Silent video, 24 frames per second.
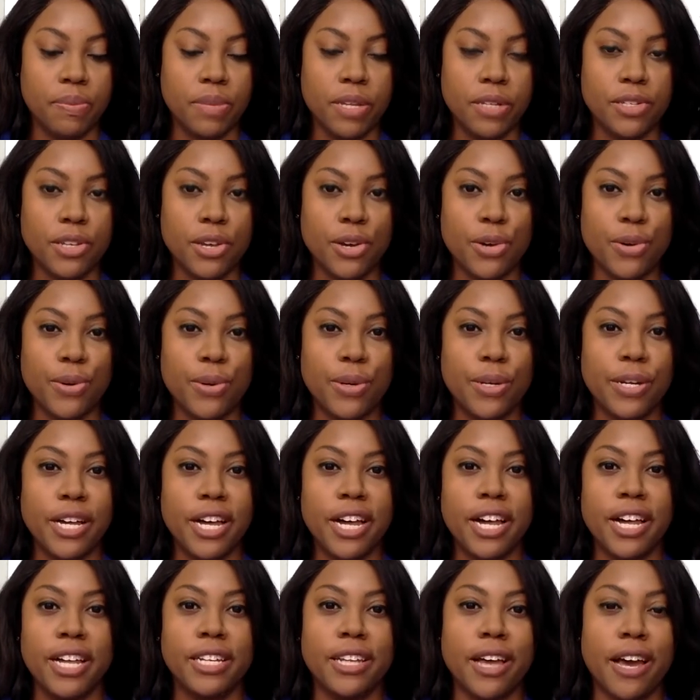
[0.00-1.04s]
So
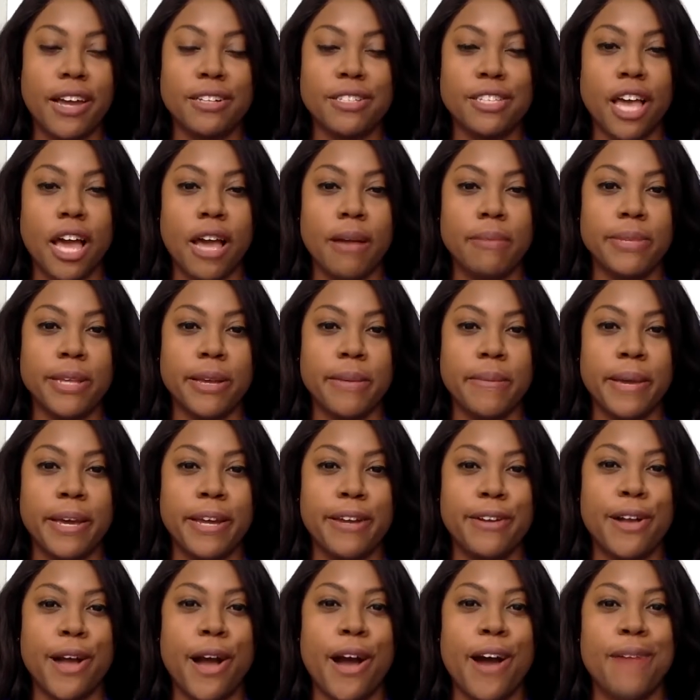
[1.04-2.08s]
a lot of times I made
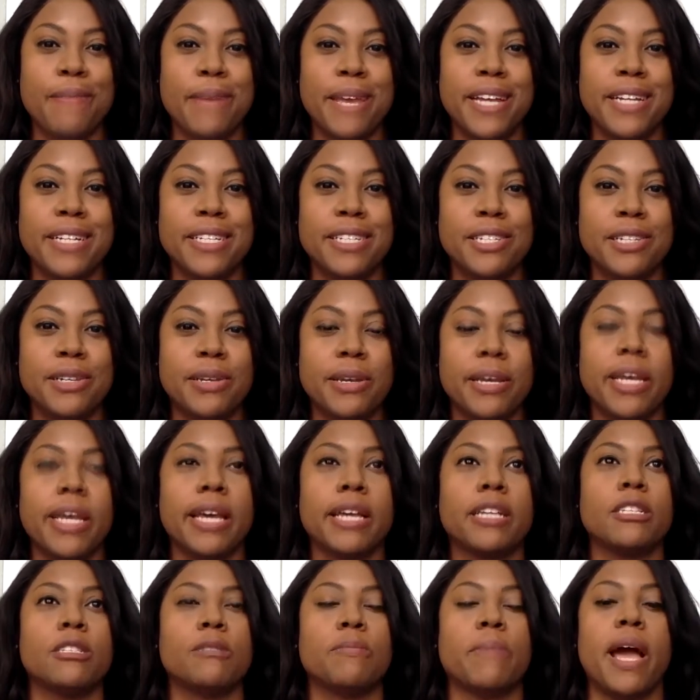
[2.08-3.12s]
a comment to
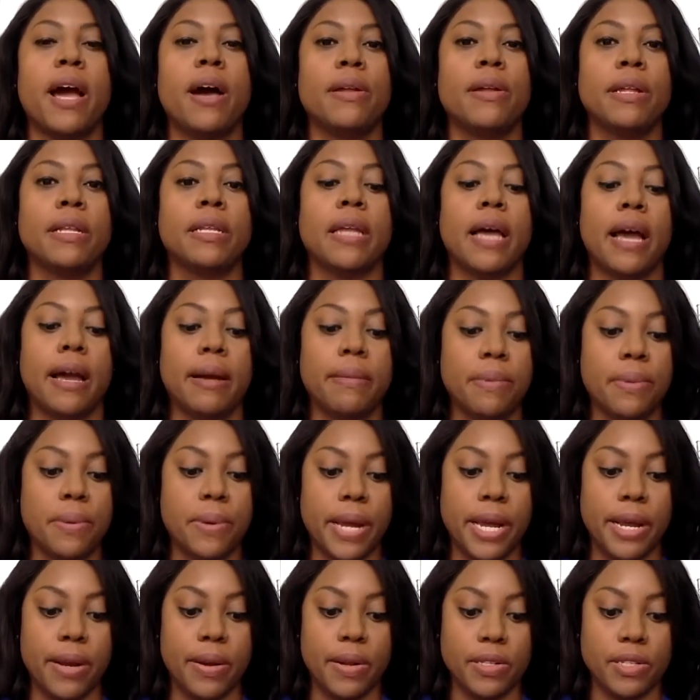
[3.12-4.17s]
expound,
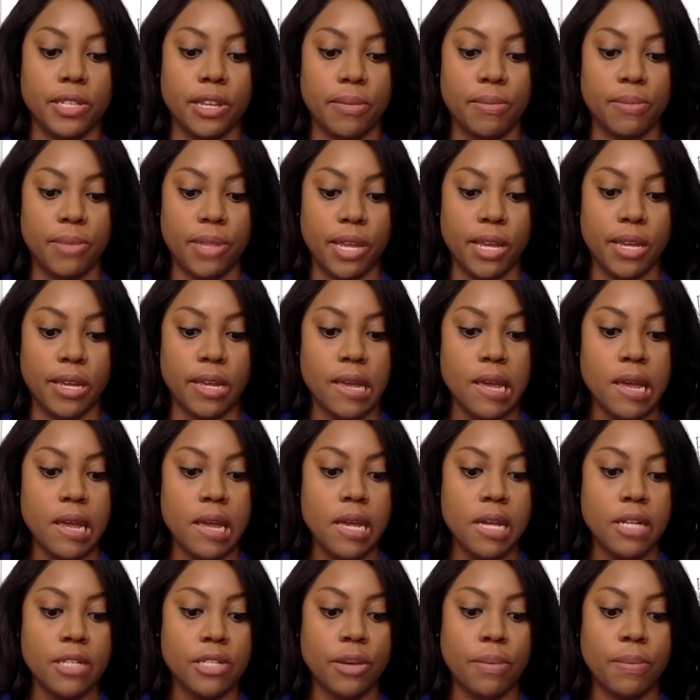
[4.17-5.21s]
elaborate on something.
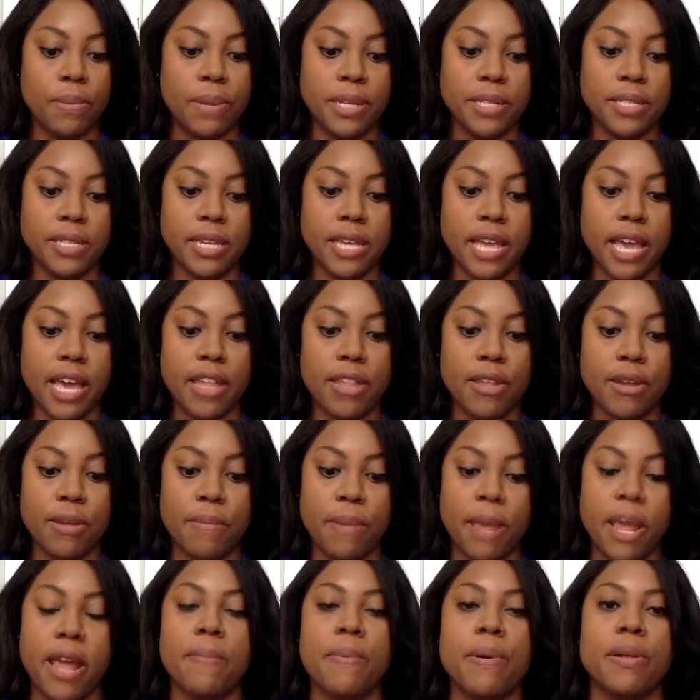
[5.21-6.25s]
So put together a
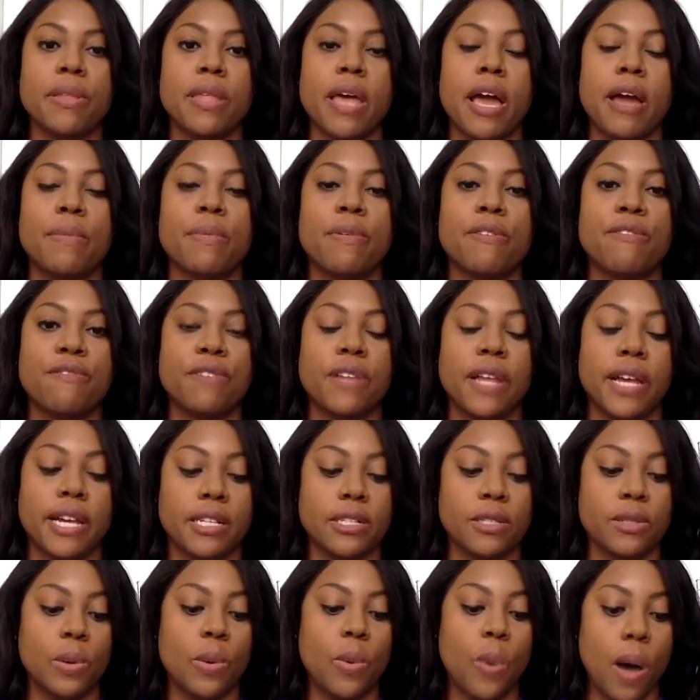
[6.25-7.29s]
paper that
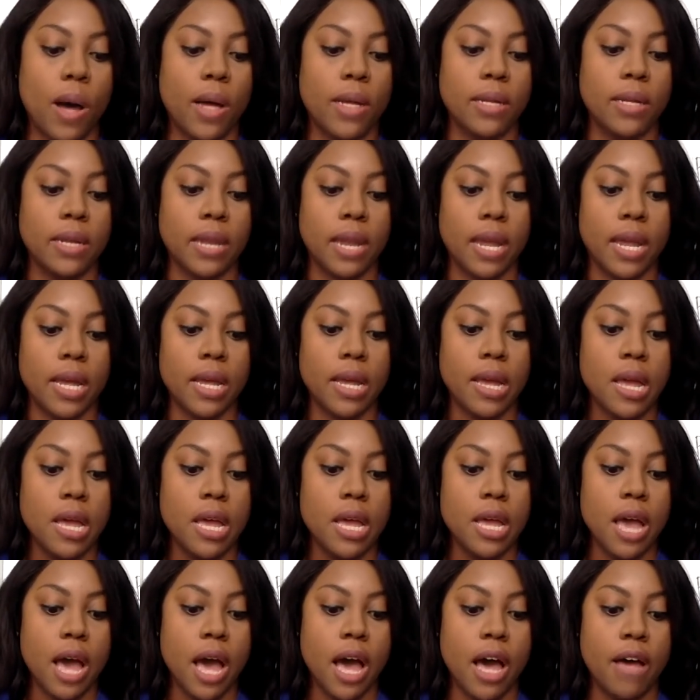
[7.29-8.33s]
reflects quality.
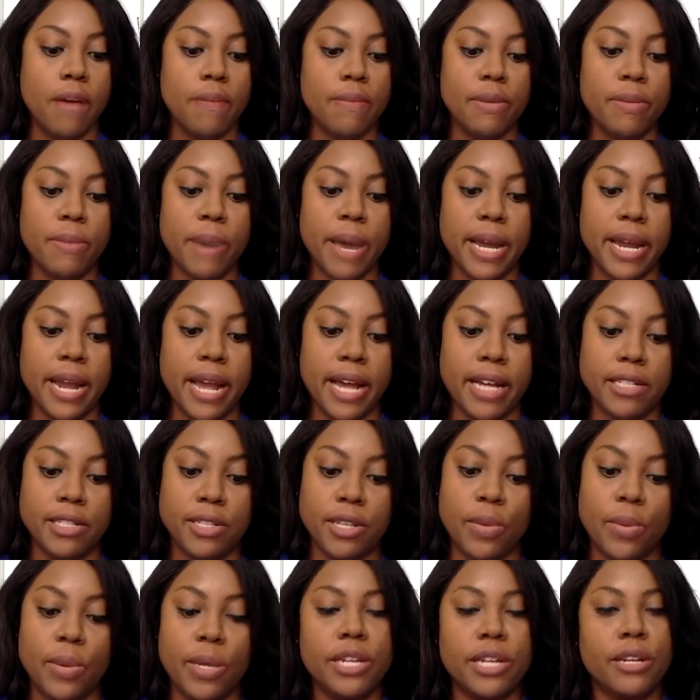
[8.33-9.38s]
You might ask
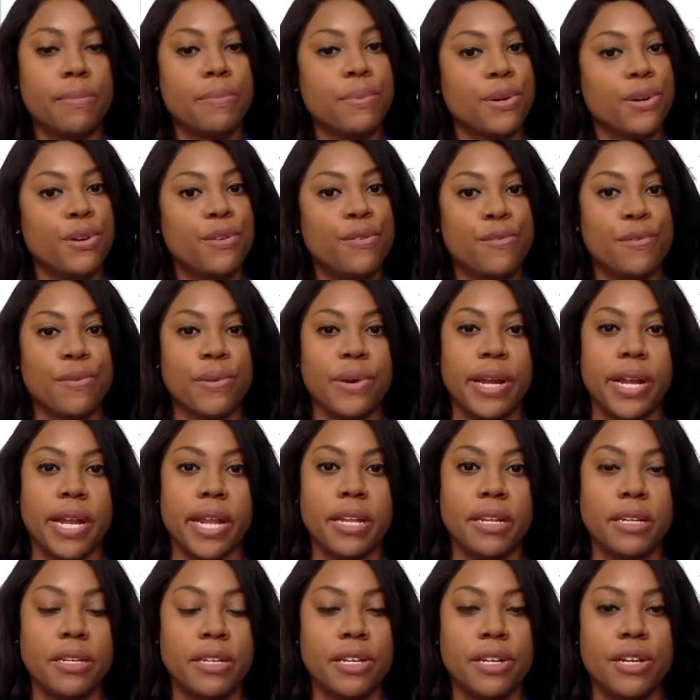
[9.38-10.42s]
someone to proofread
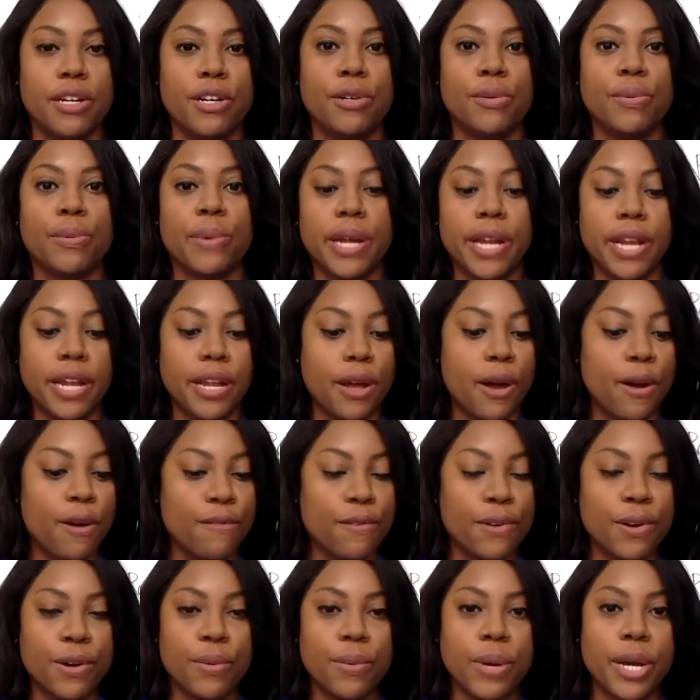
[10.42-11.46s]
it, reading
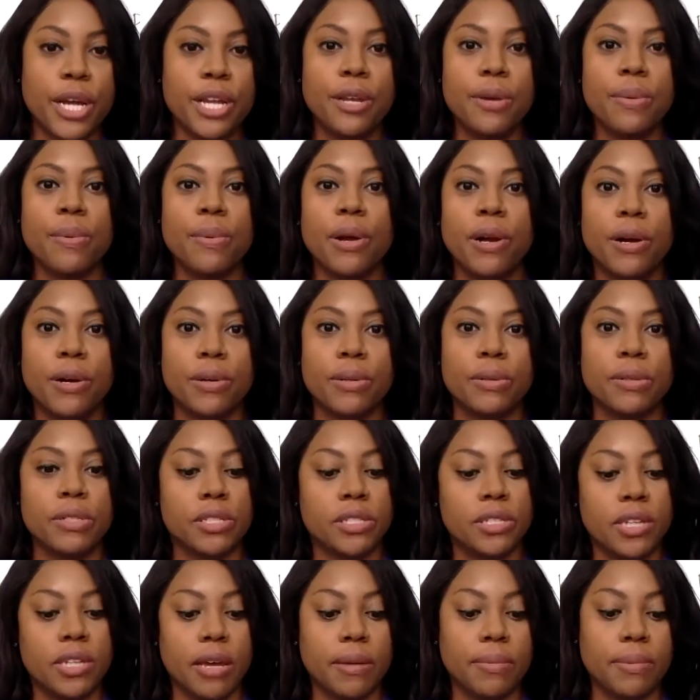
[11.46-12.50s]
over what you wrote
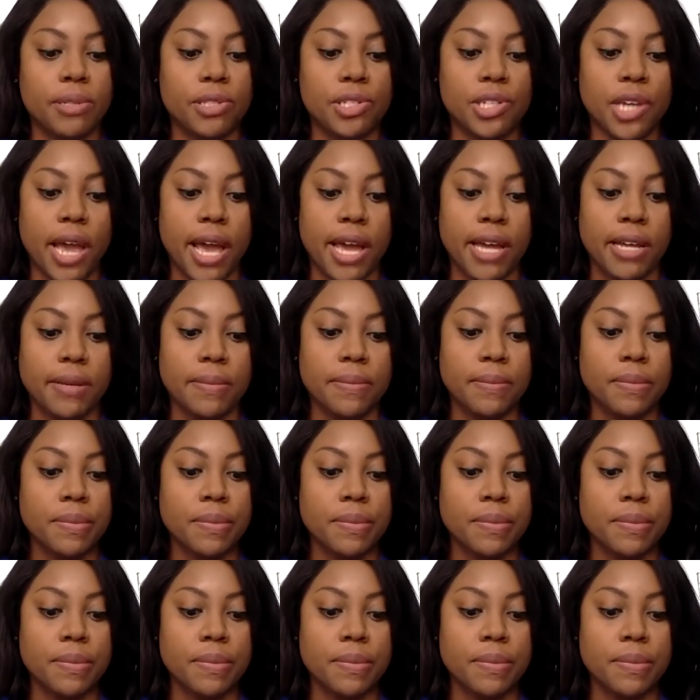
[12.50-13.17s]
to double check.